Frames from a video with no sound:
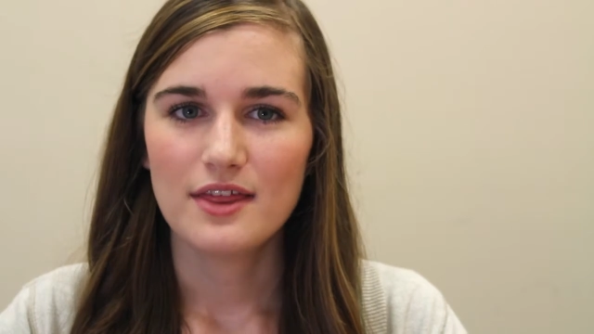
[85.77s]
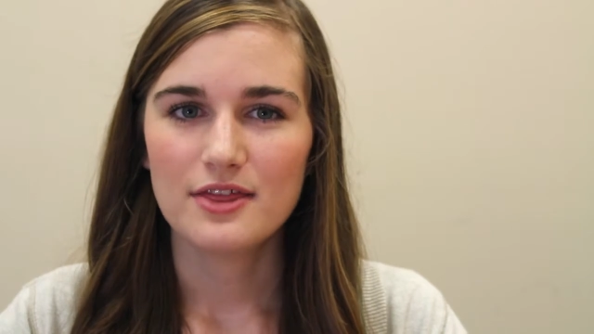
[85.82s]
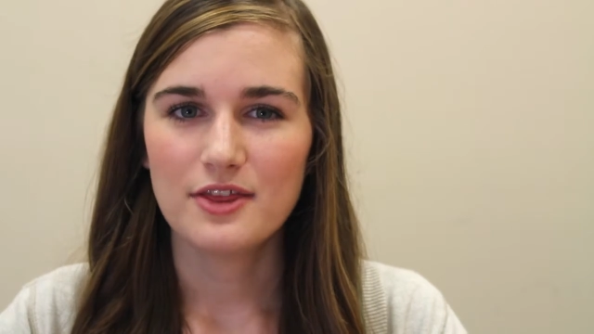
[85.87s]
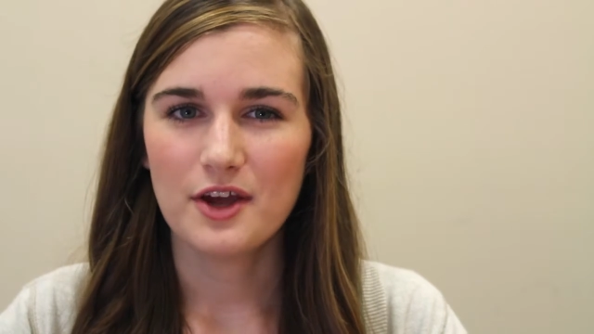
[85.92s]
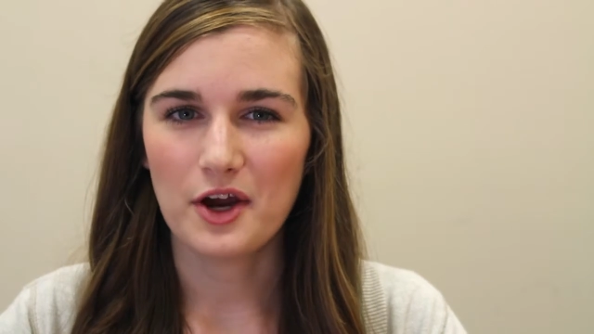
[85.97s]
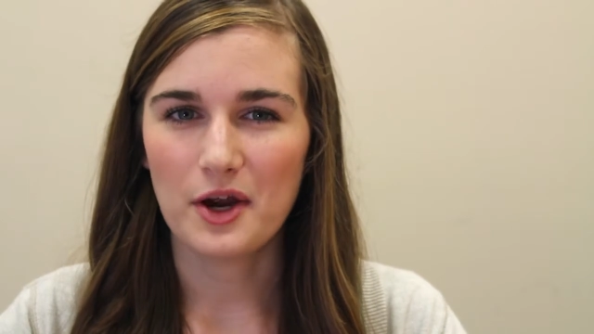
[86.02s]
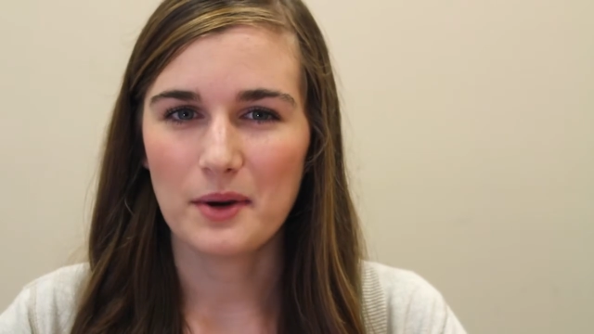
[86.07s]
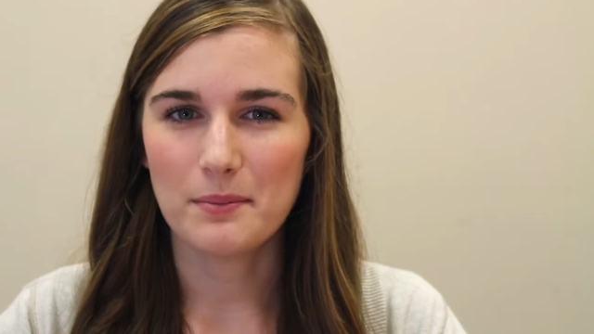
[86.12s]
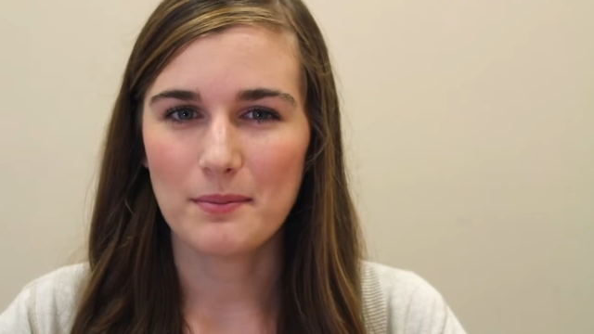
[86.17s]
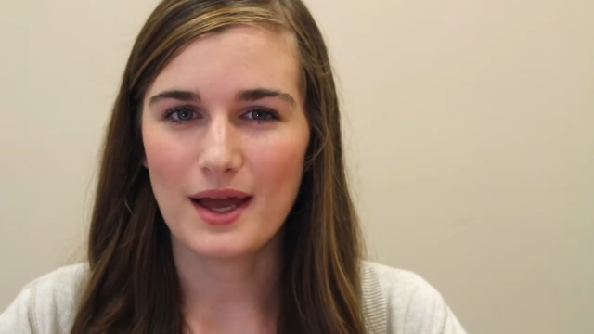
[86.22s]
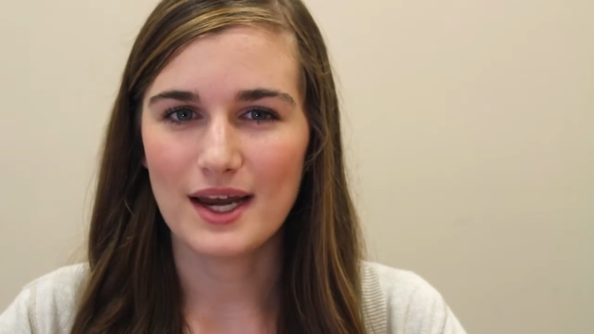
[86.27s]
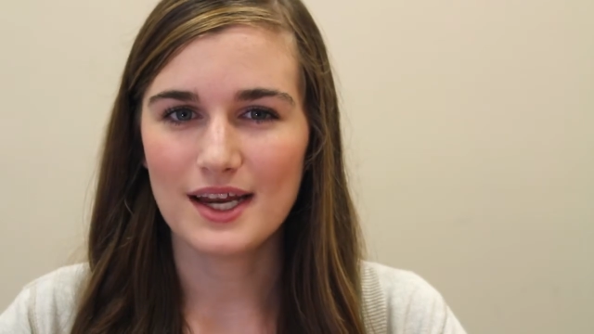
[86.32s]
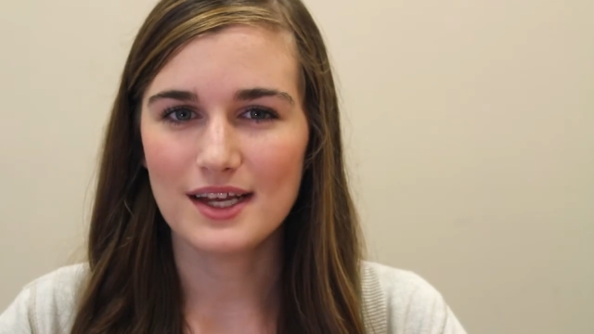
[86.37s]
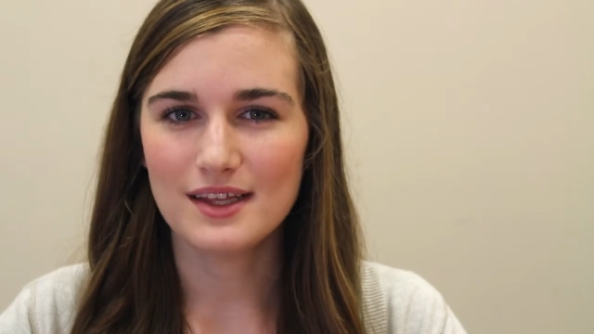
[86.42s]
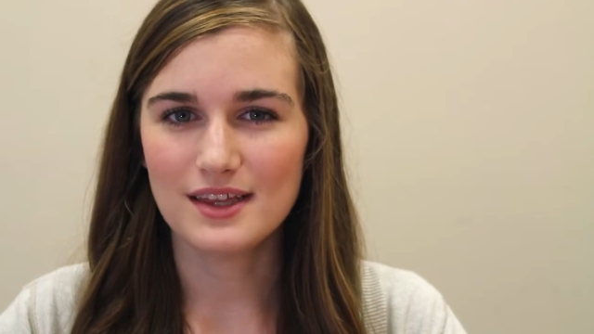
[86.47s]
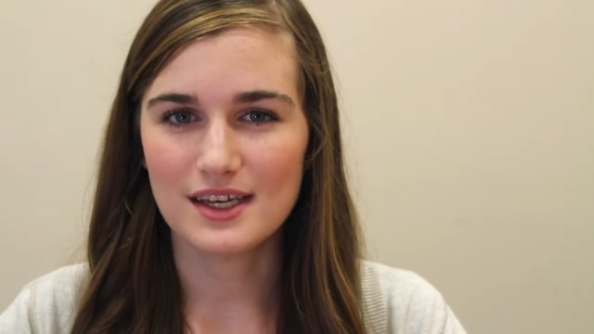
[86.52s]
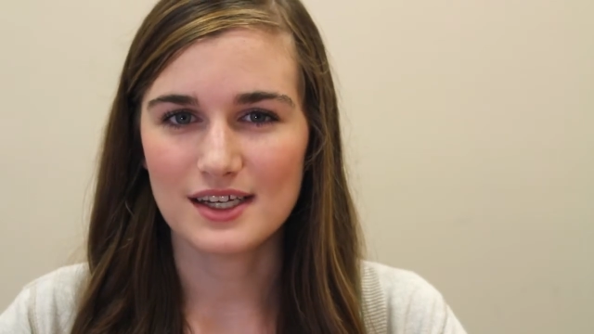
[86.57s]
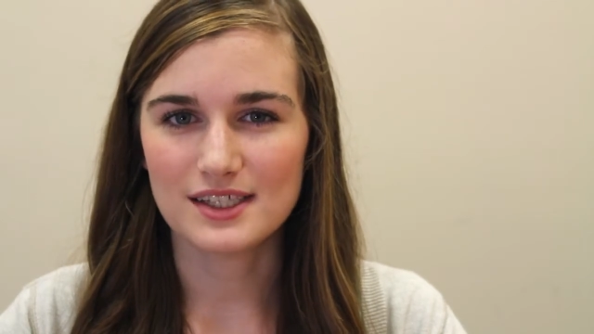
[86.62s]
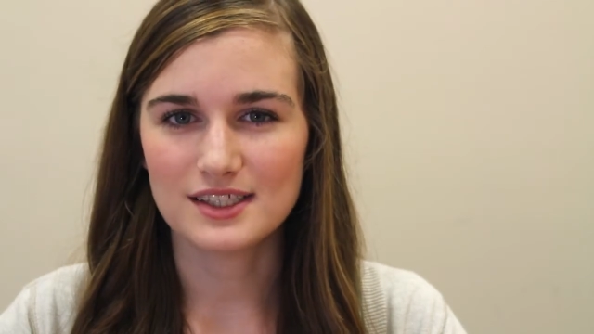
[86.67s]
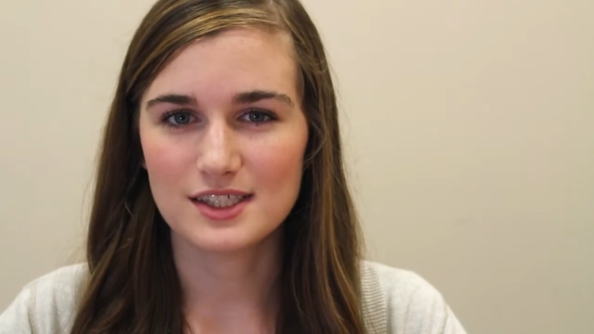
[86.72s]
There are
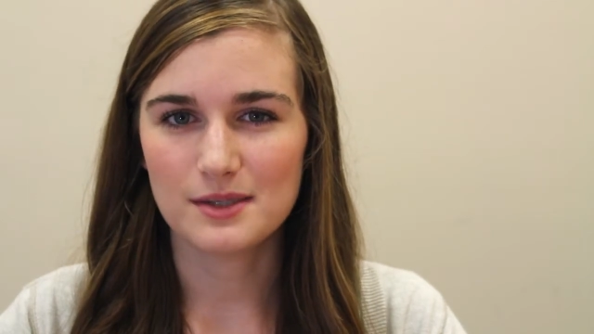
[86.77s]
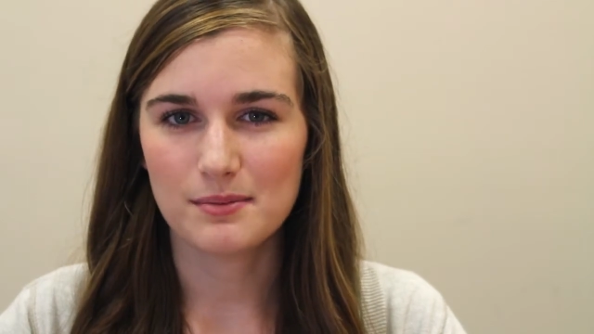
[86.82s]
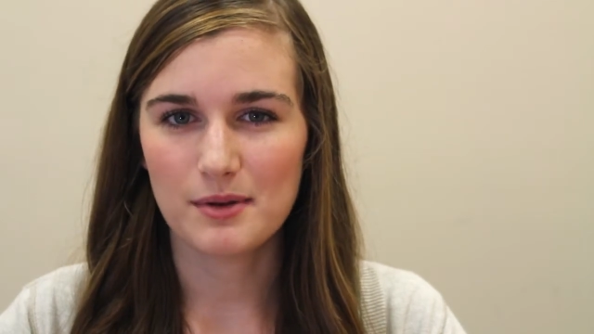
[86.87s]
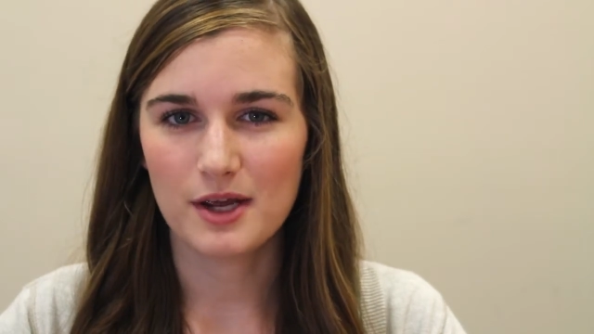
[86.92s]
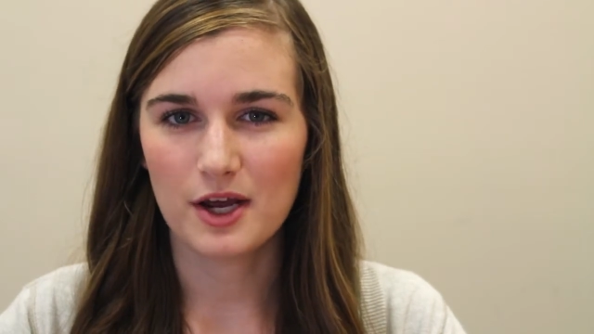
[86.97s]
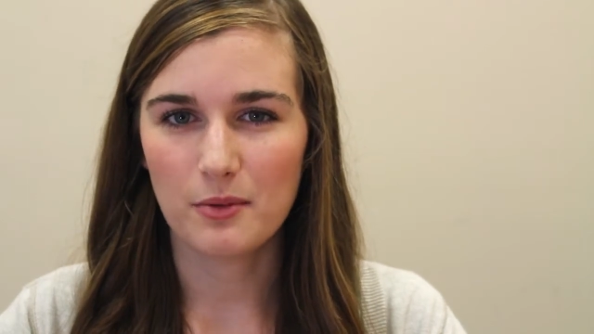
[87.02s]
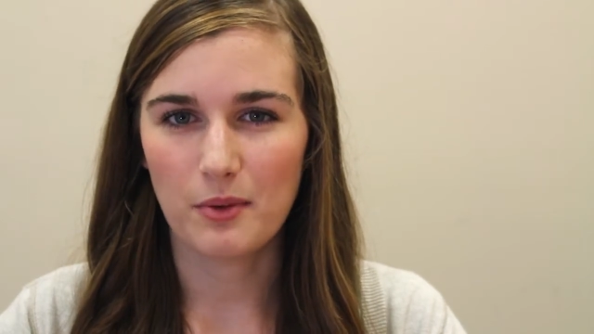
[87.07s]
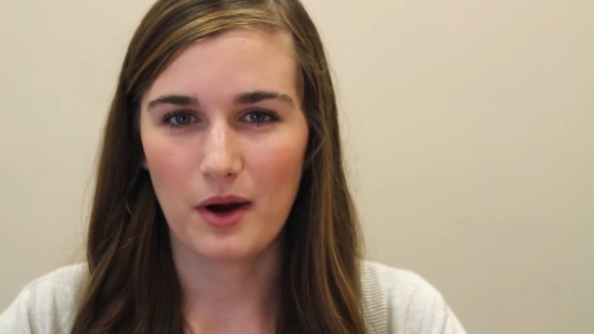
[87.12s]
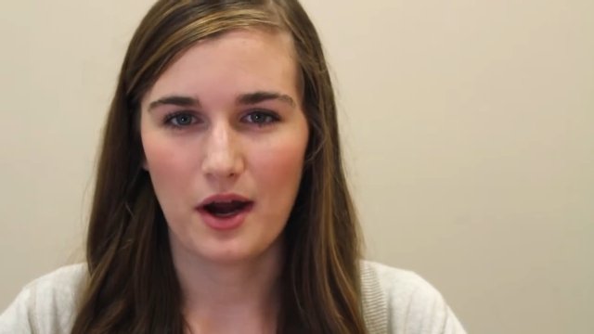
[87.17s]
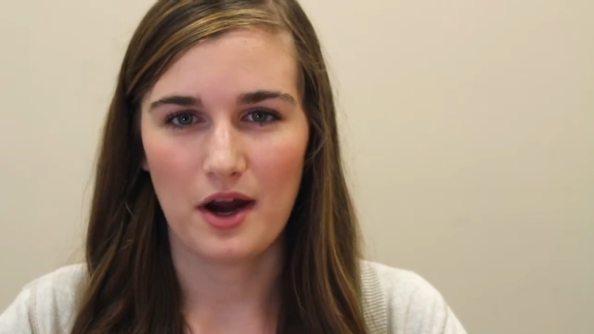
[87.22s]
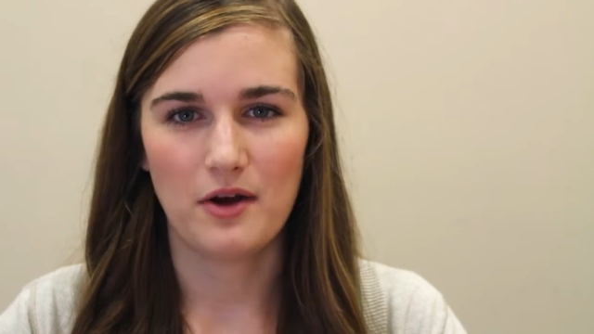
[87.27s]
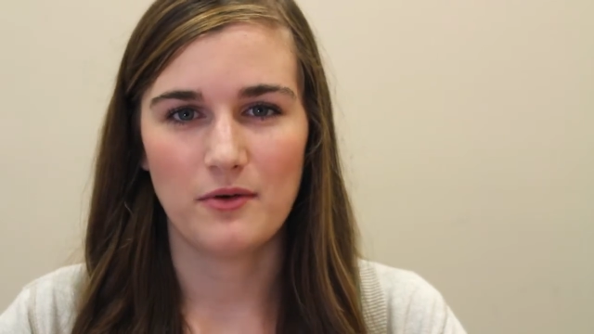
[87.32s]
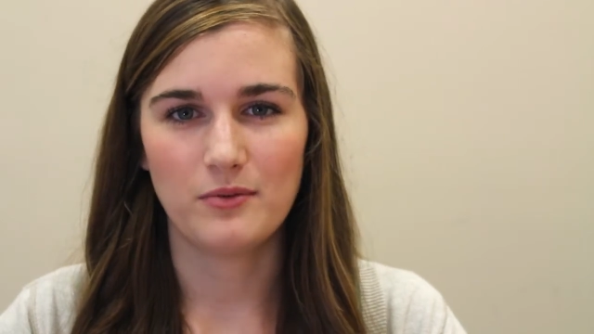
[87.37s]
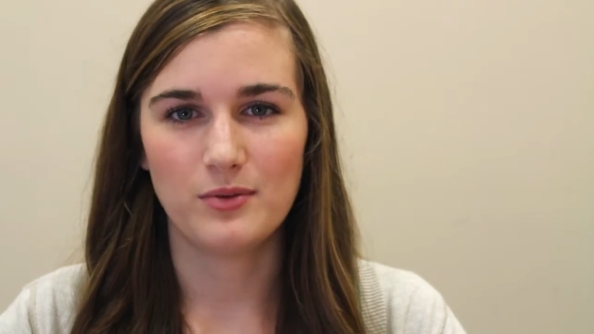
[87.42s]
many things to be aware